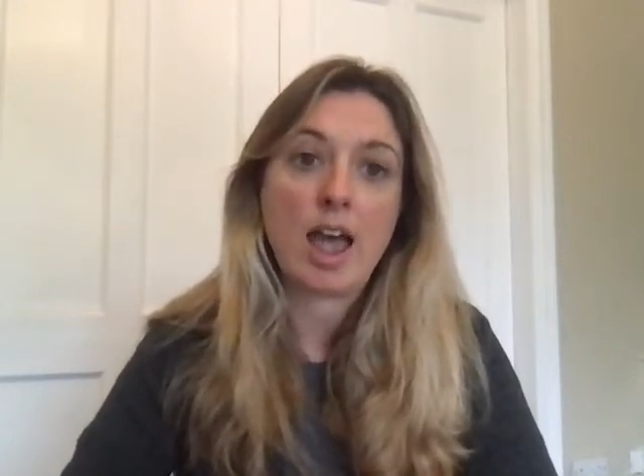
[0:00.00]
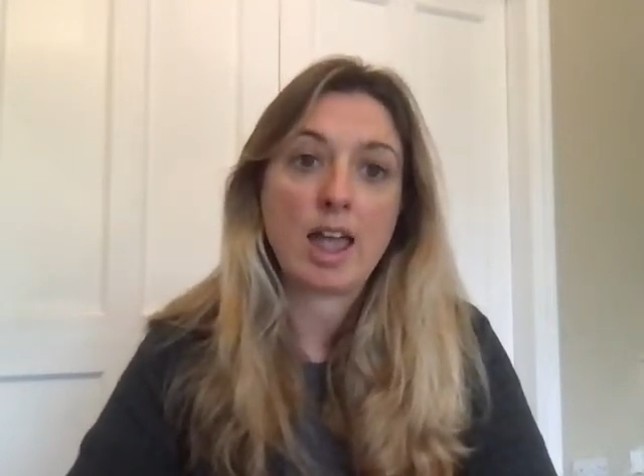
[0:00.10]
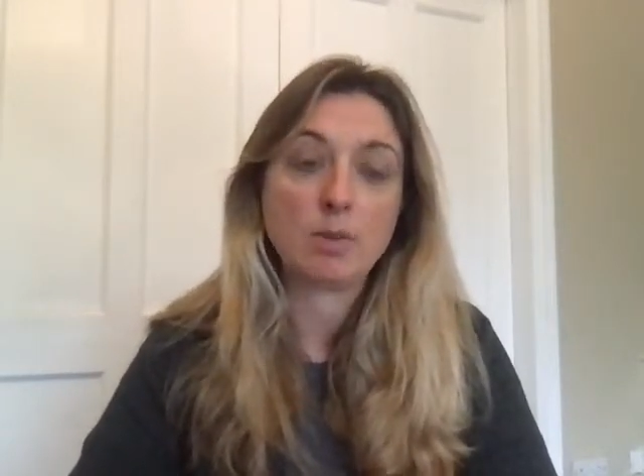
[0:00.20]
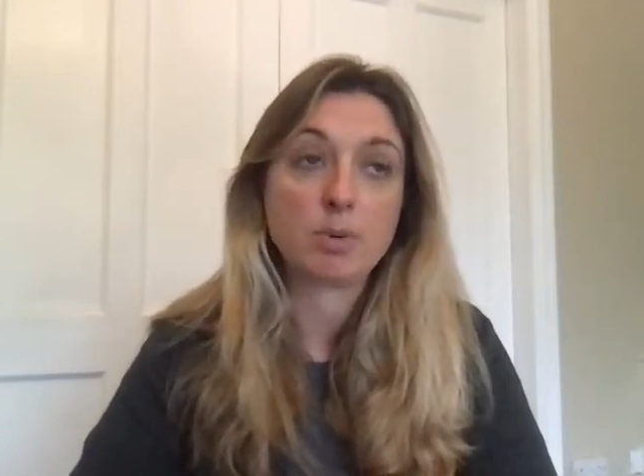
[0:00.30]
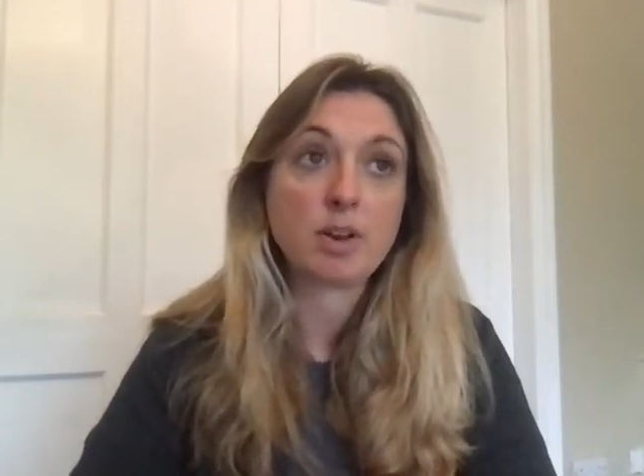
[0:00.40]

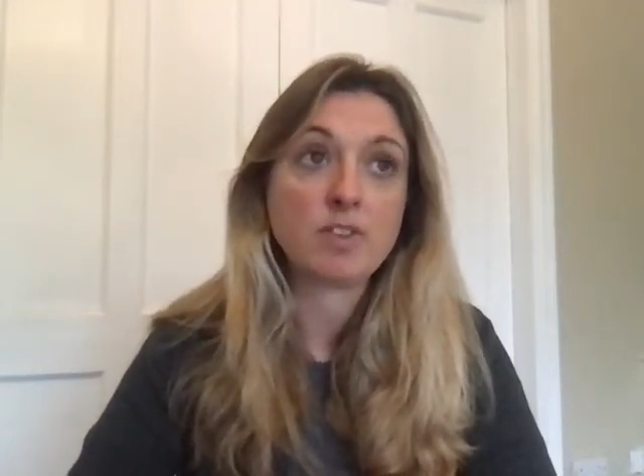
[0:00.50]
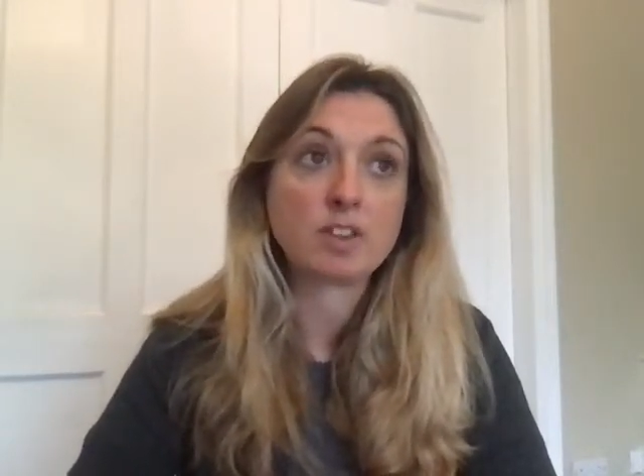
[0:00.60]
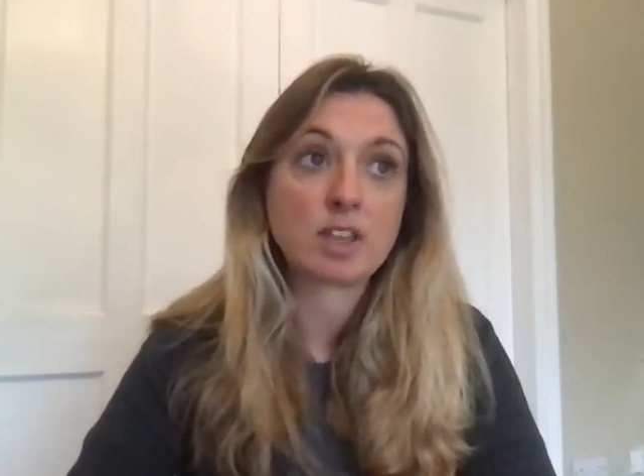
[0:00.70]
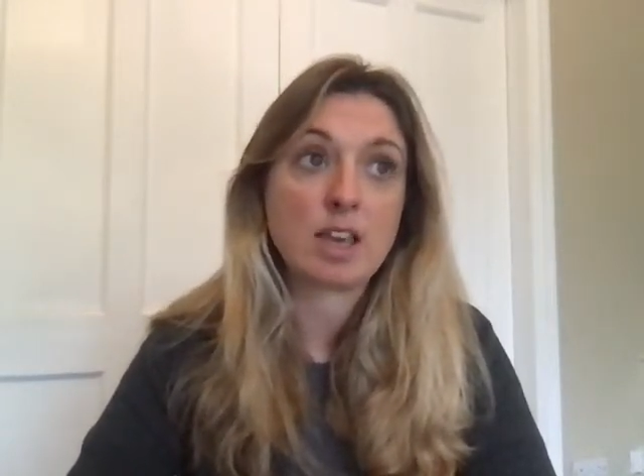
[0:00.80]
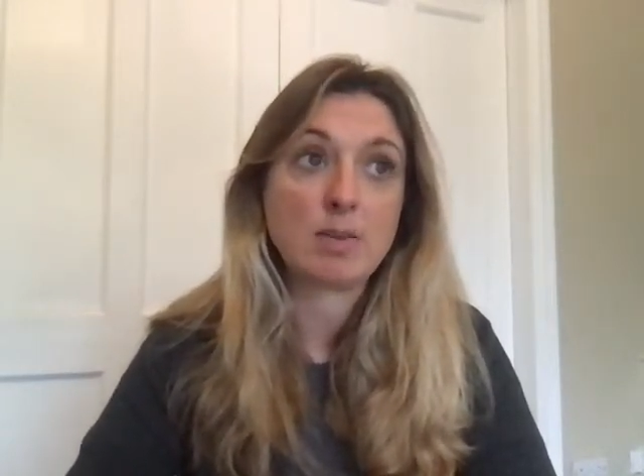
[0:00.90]
in
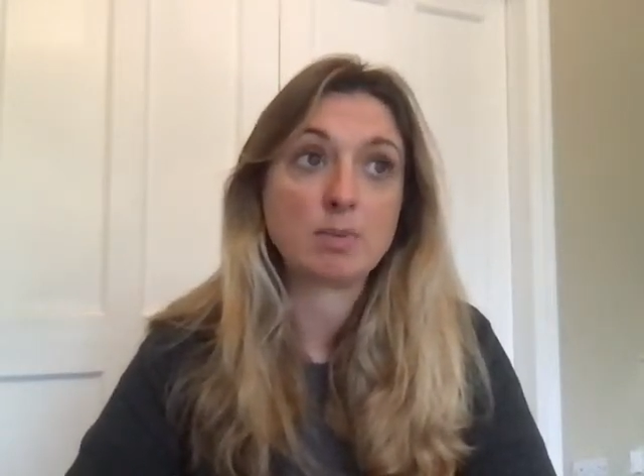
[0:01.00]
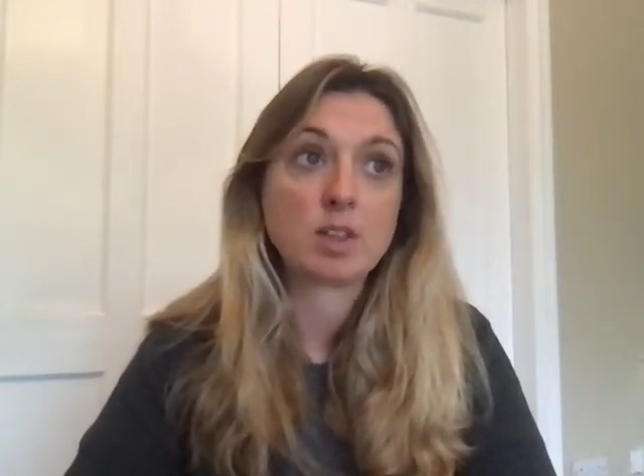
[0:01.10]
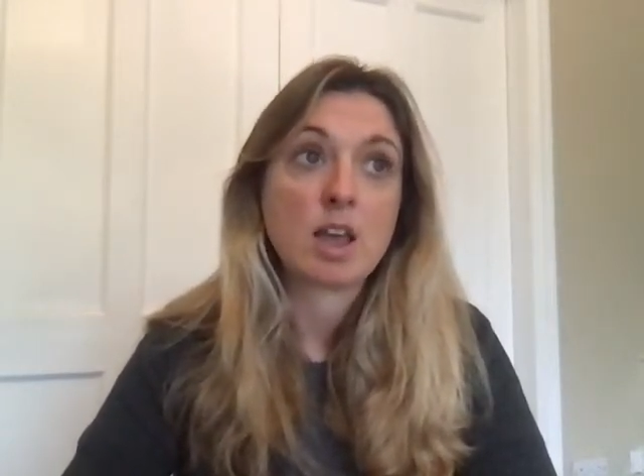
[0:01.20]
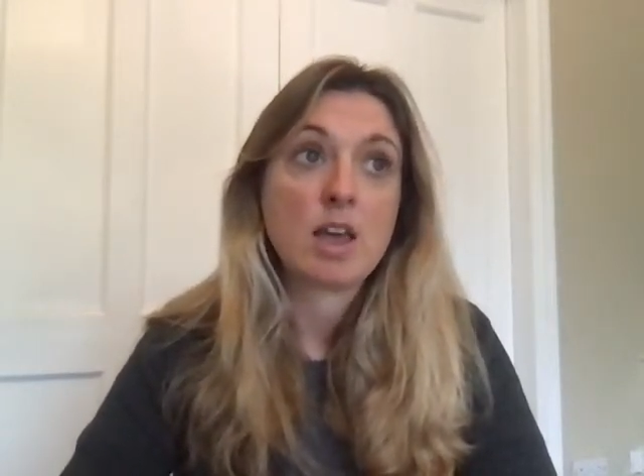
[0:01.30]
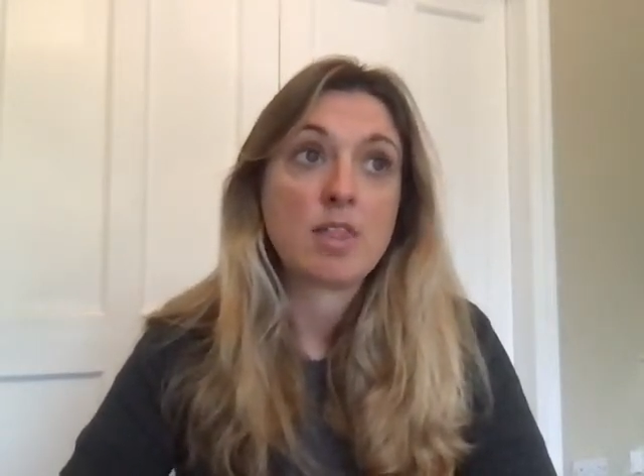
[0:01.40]
previous schemes
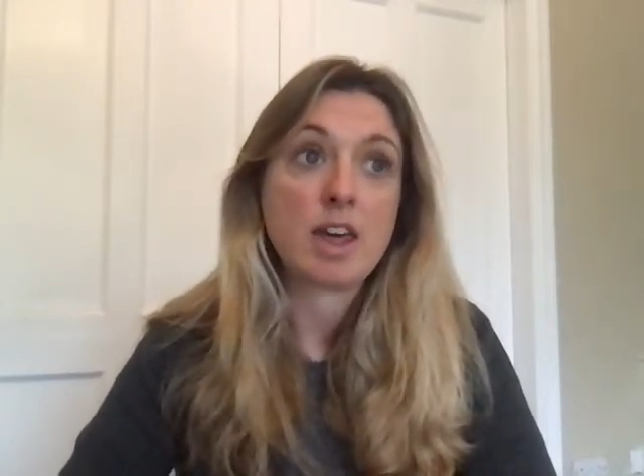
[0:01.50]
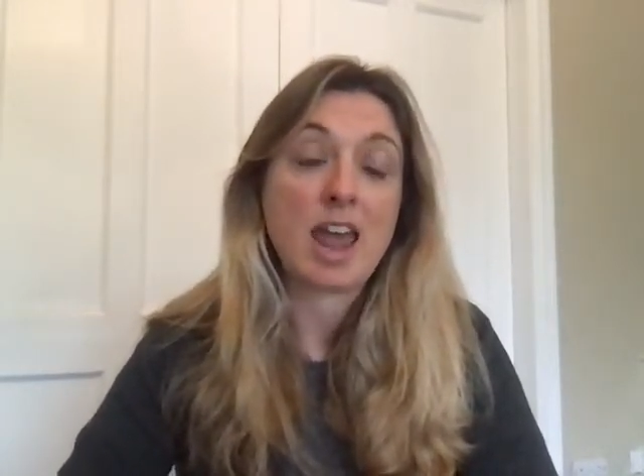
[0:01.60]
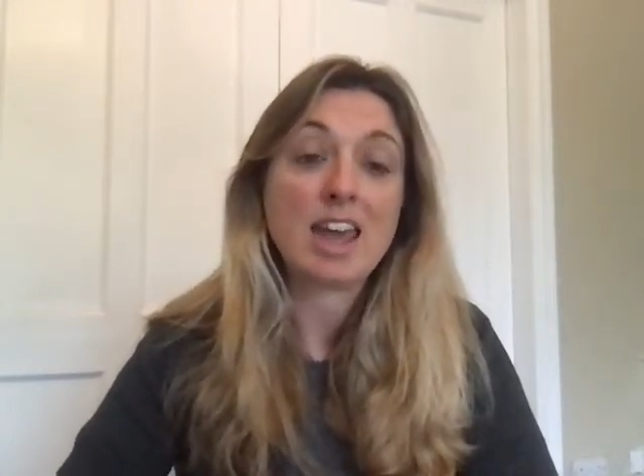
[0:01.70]
that